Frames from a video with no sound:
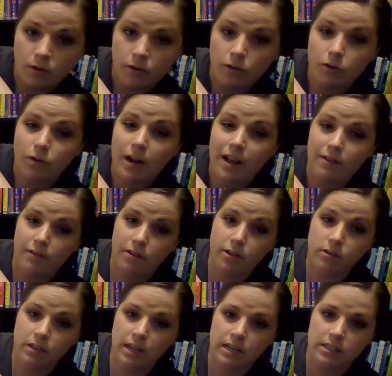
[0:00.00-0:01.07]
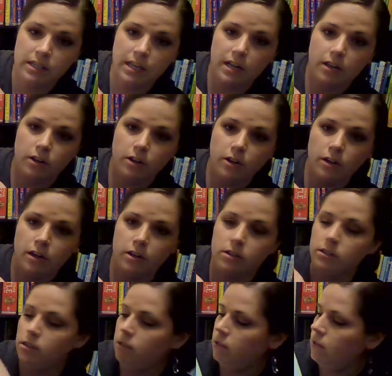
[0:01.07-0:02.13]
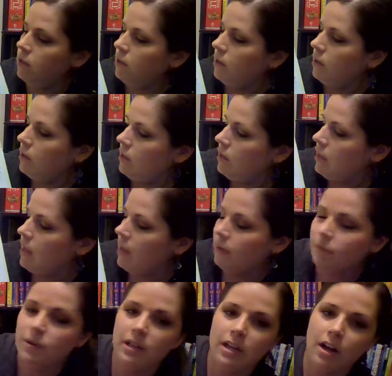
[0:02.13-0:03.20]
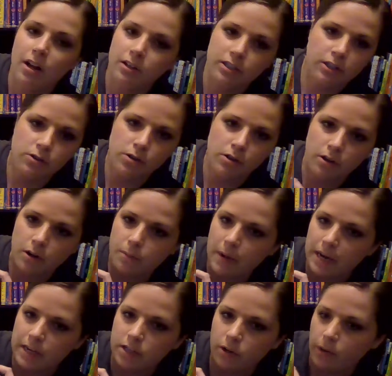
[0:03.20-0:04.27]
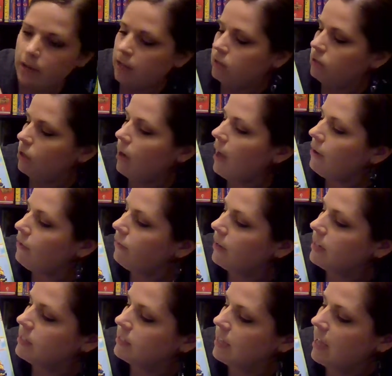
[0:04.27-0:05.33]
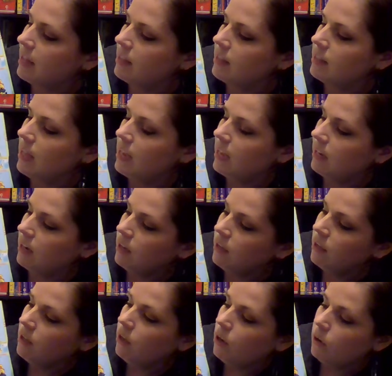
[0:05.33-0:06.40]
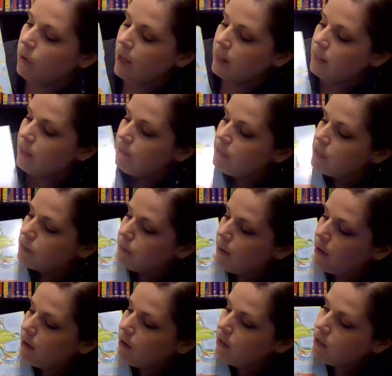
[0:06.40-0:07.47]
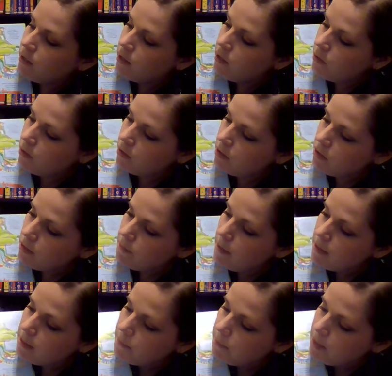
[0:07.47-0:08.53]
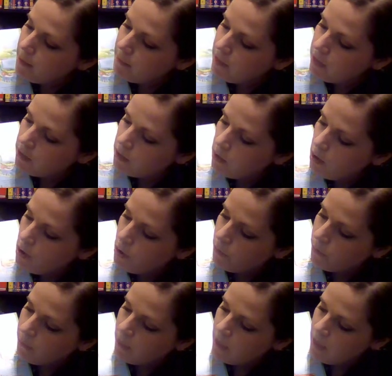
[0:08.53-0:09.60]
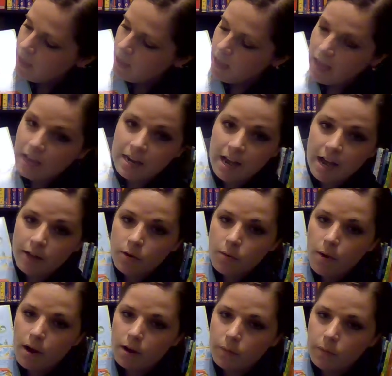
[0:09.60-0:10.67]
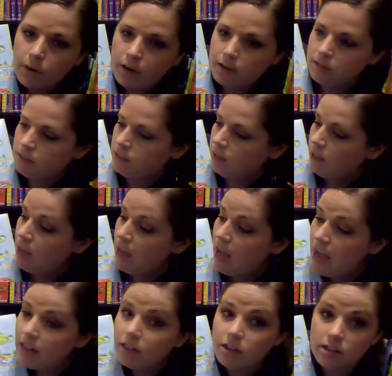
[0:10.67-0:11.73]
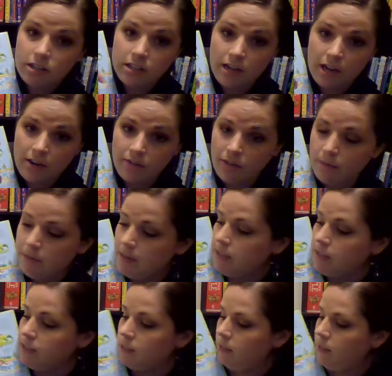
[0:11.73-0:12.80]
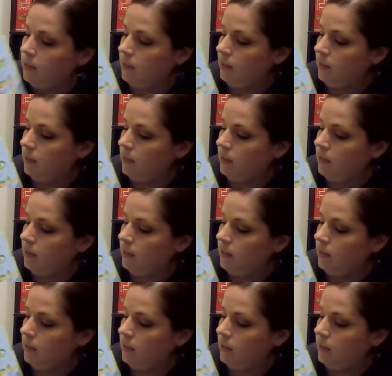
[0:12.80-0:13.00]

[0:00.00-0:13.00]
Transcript: Great for those kinesthetic learners. And really all children learn by doing. So how fun is that that they can, oh, I love this part. You can learn about the plumbing in your home and how the water works. I learn a ton from these.